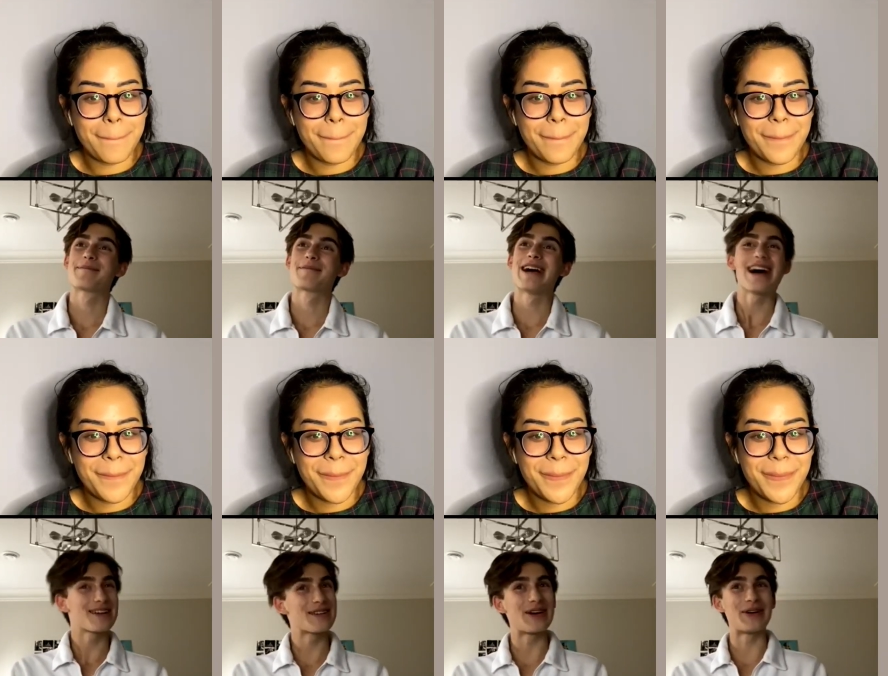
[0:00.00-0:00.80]
Speaker 1: don't
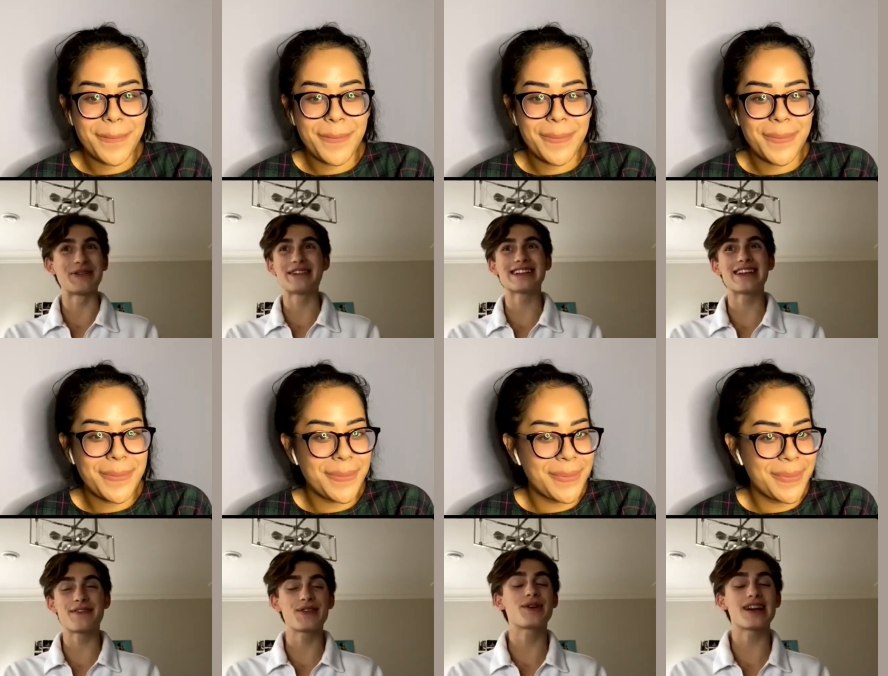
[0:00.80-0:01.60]
know. If
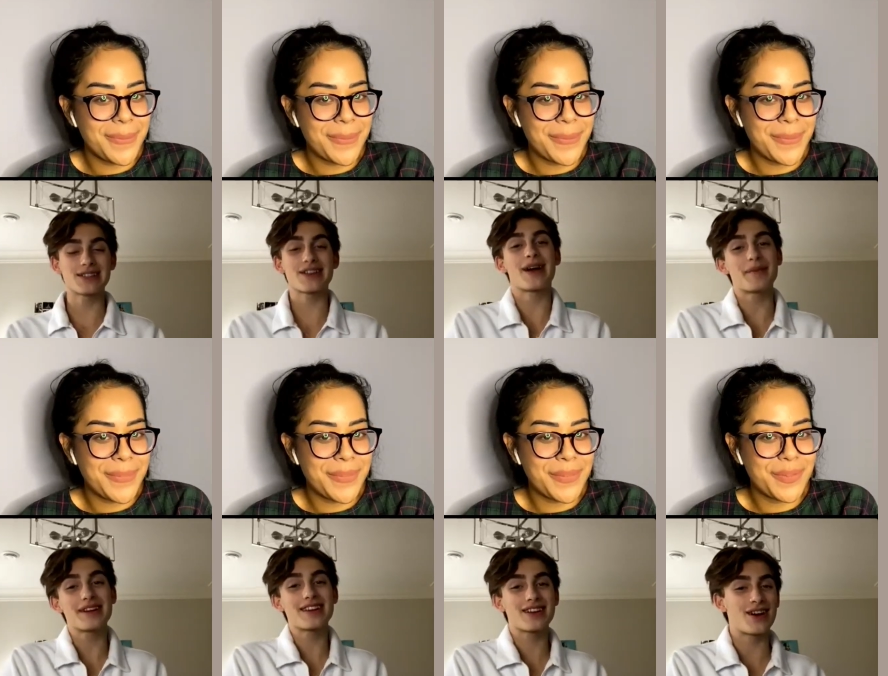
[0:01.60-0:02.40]
you guys are coming to
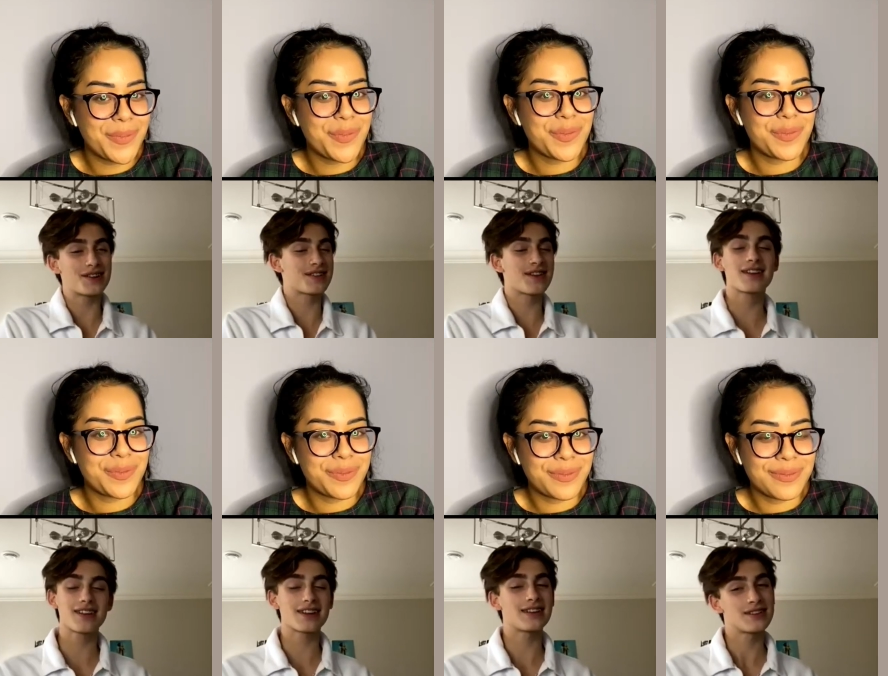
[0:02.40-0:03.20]
the concert,
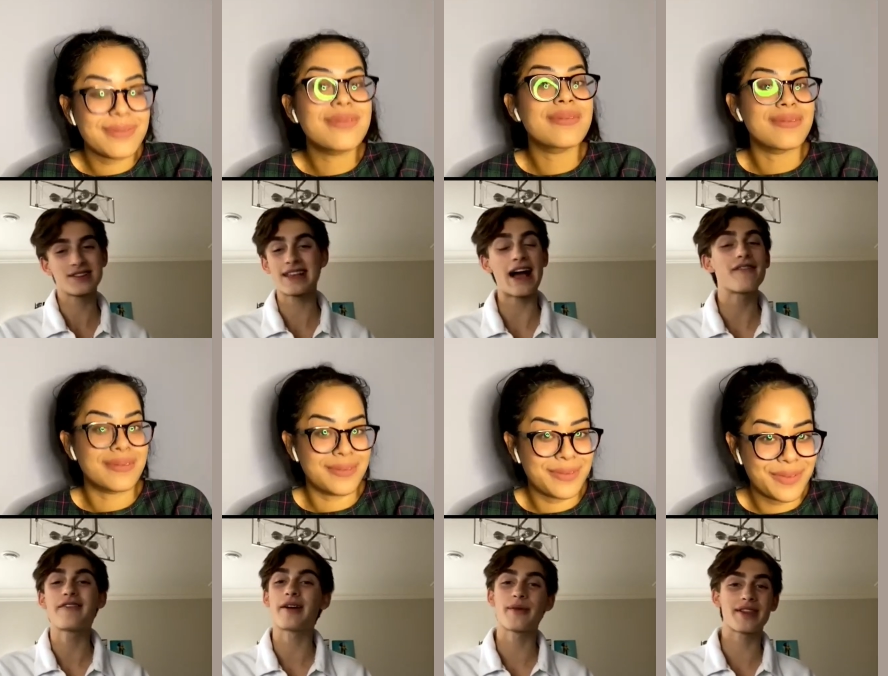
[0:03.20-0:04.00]
just have
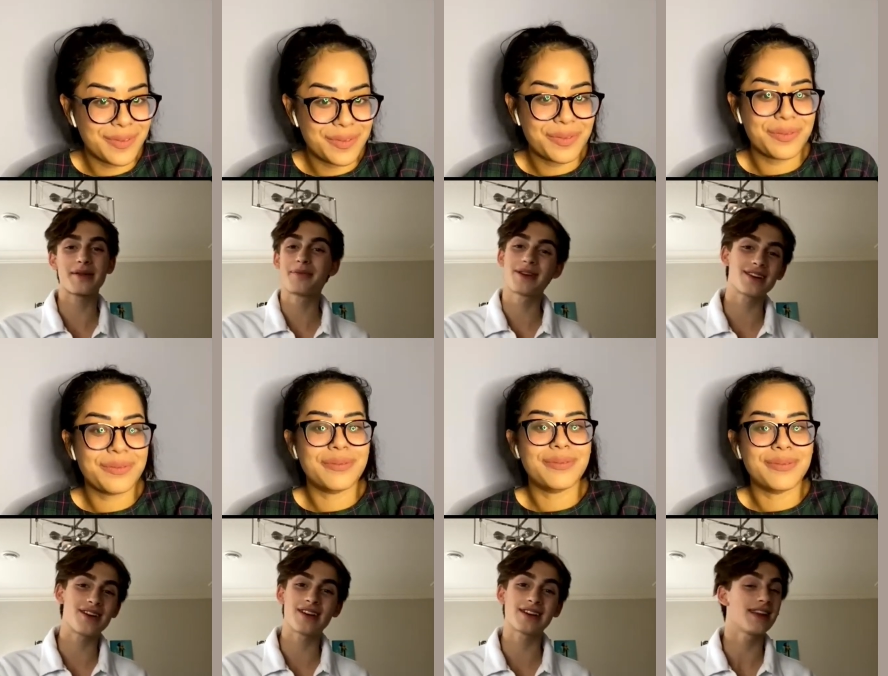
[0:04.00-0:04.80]
fun with it. Put it
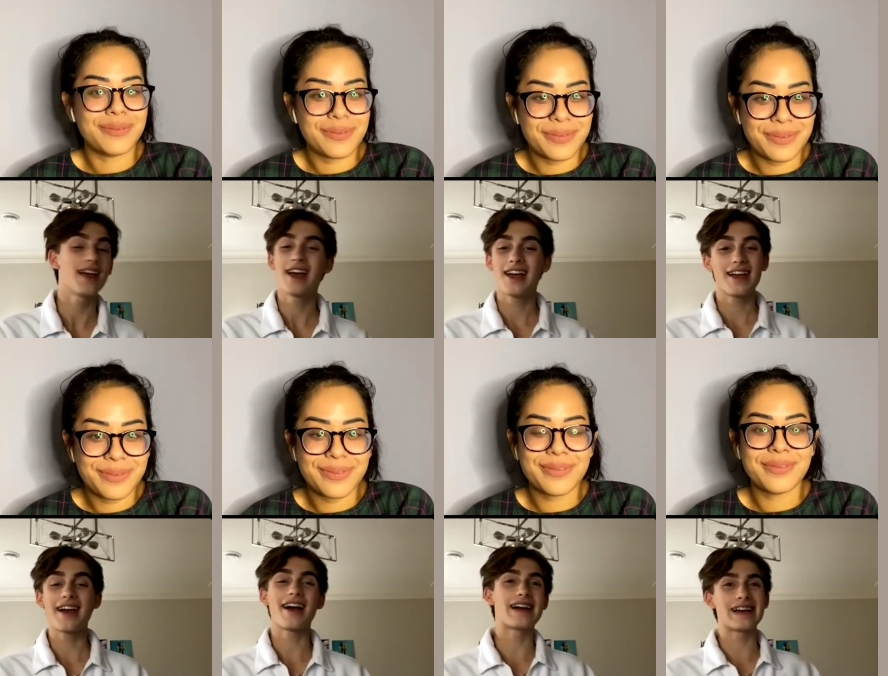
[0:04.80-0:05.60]
on
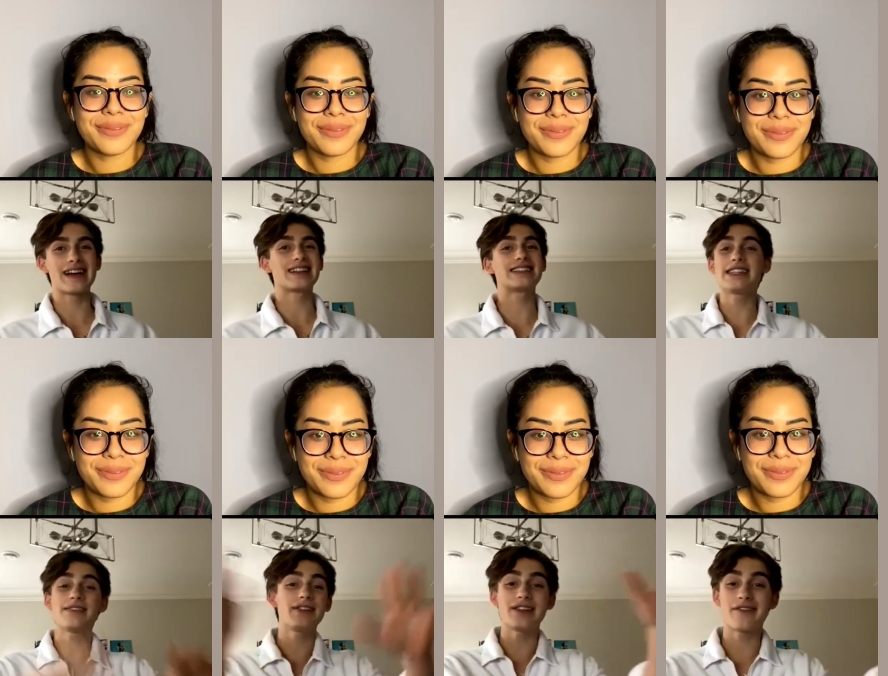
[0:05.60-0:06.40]
a, a
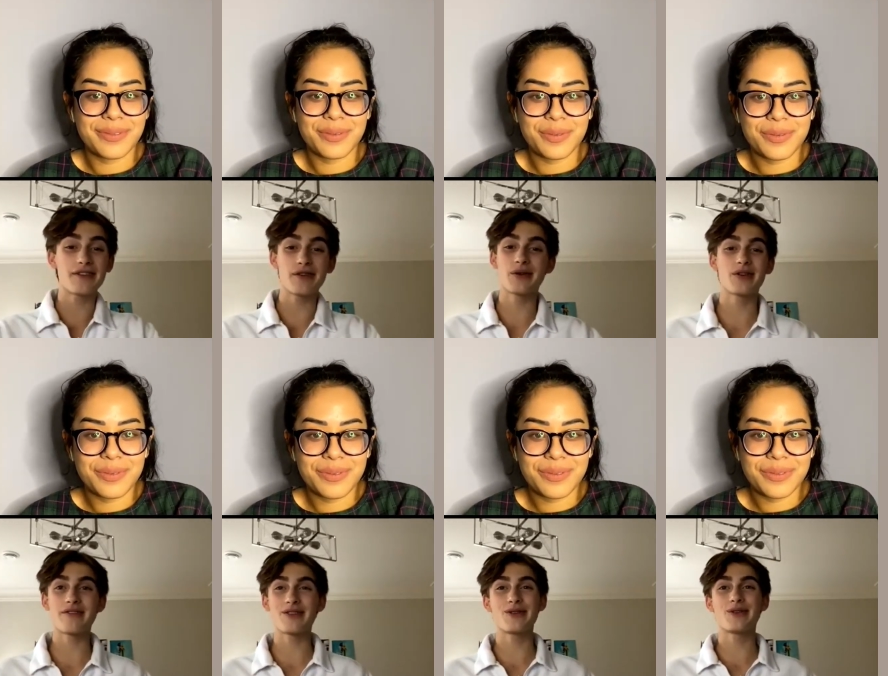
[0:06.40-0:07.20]
TV if you if
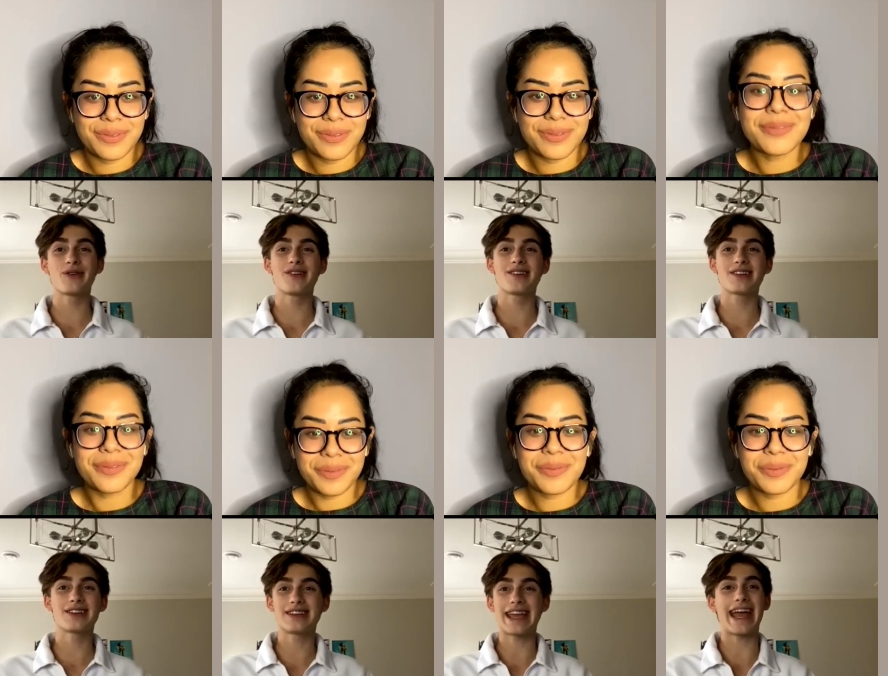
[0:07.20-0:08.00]
you
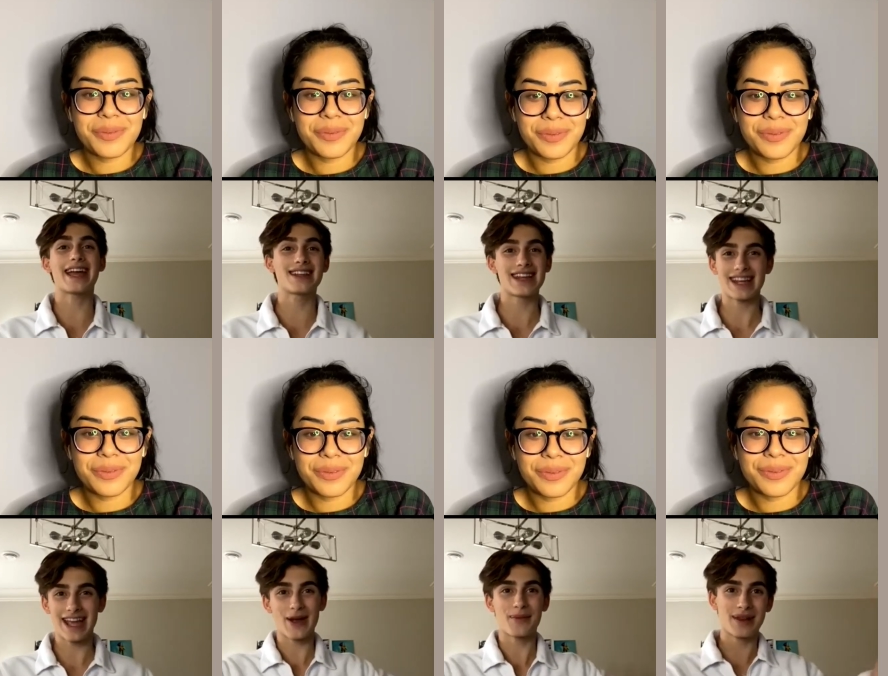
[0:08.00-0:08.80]
can, like
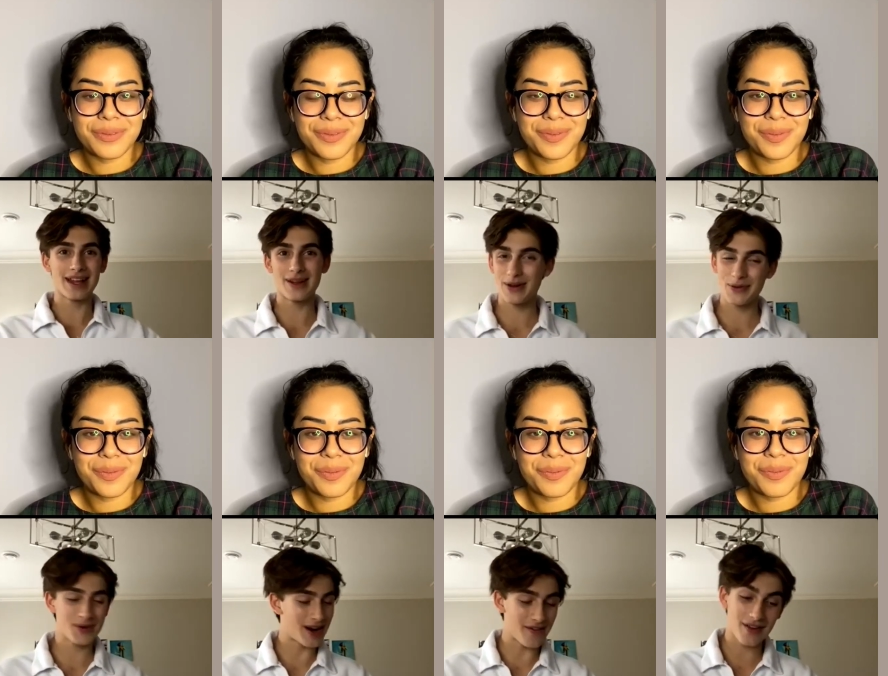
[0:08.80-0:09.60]
AirPlay or
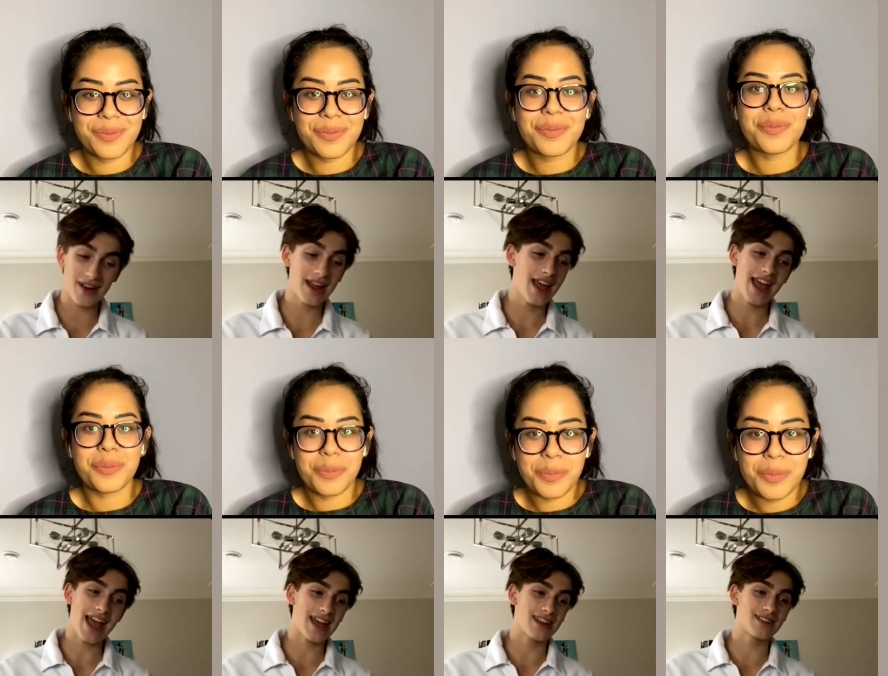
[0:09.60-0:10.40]
whatever,
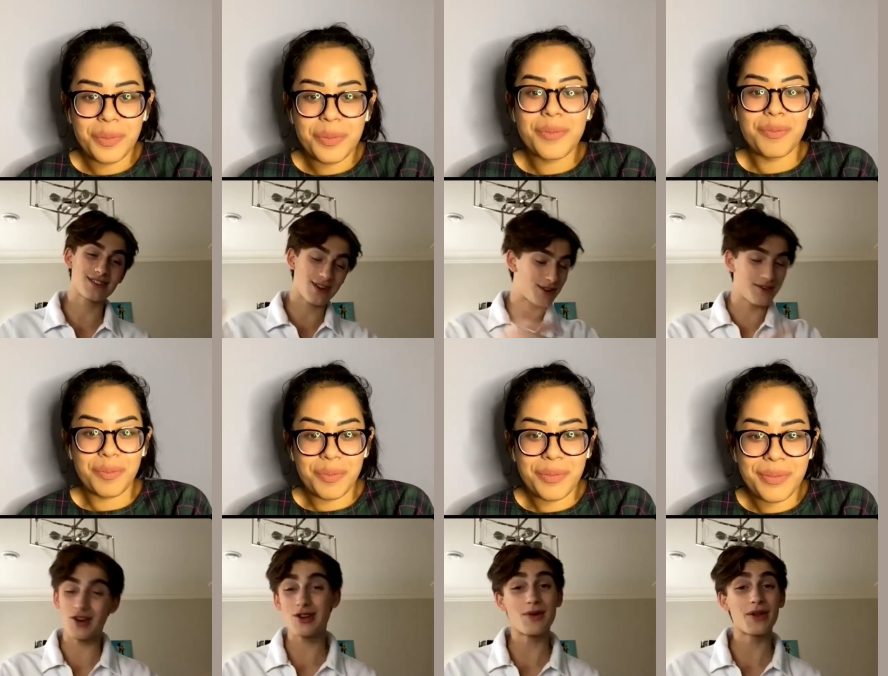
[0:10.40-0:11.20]
and turn mm-hmm.
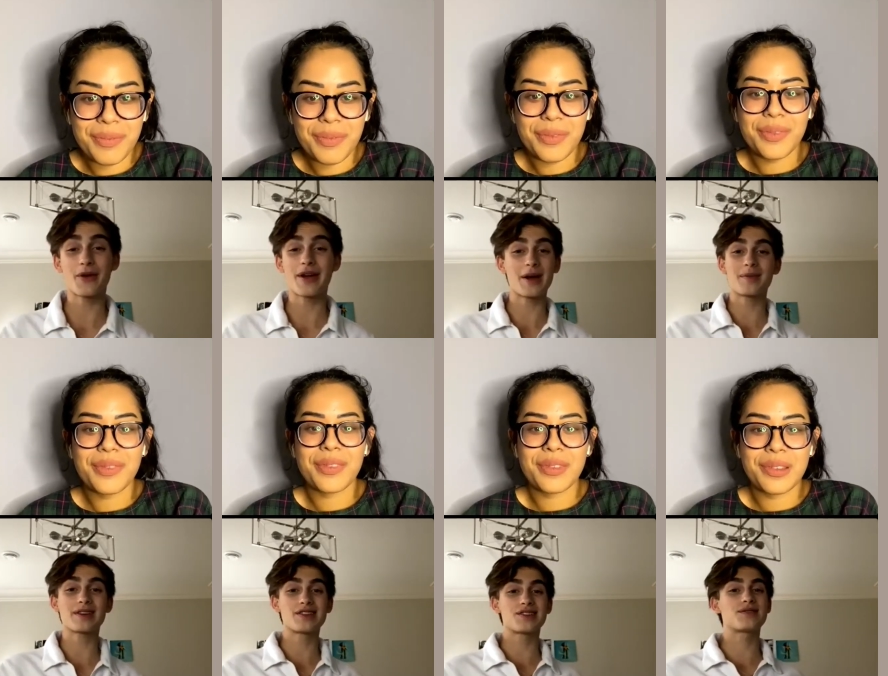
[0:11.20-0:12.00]
all the way up and just